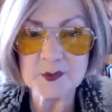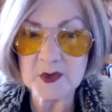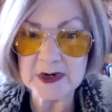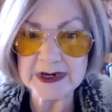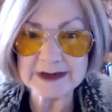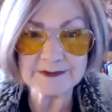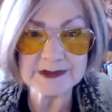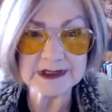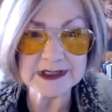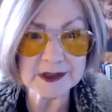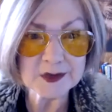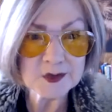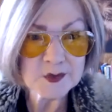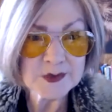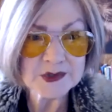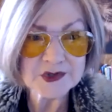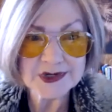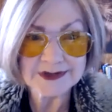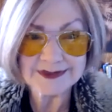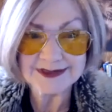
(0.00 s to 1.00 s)
we're having here,
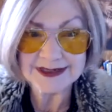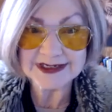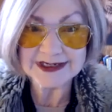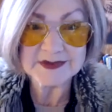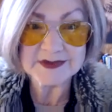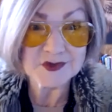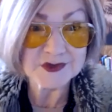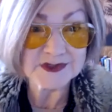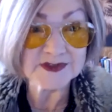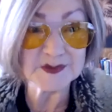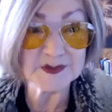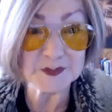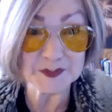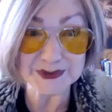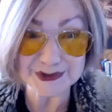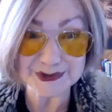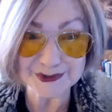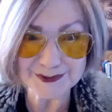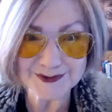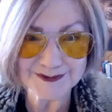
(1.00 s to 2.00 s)
which I think is just
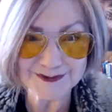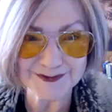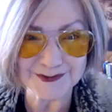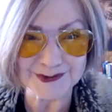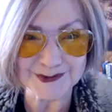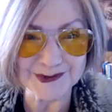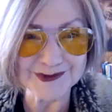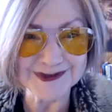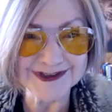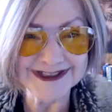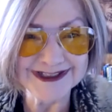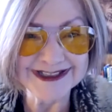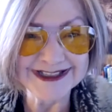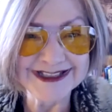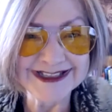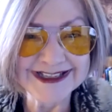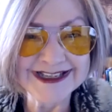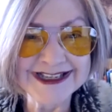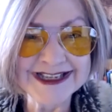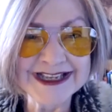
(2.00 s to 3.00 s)
beautiful,
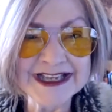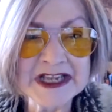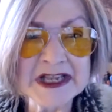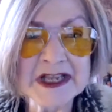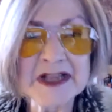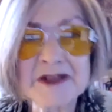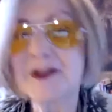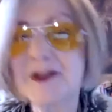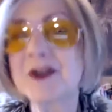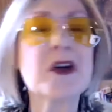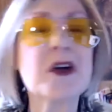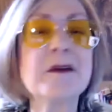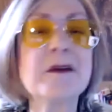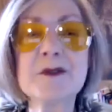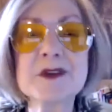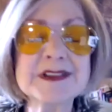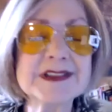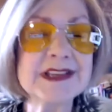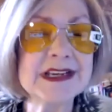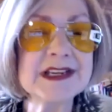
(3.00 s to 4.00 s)
the
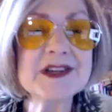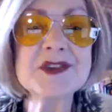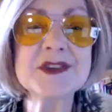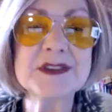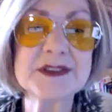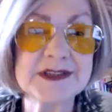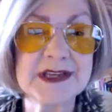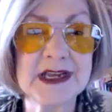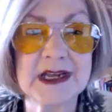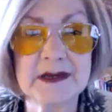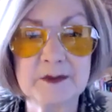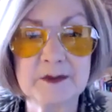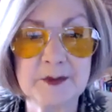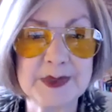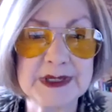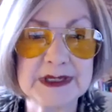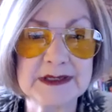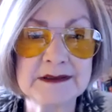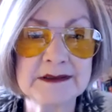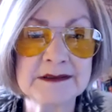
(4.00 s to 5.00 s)
conversations have
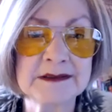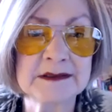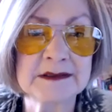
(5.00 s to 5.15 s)
been.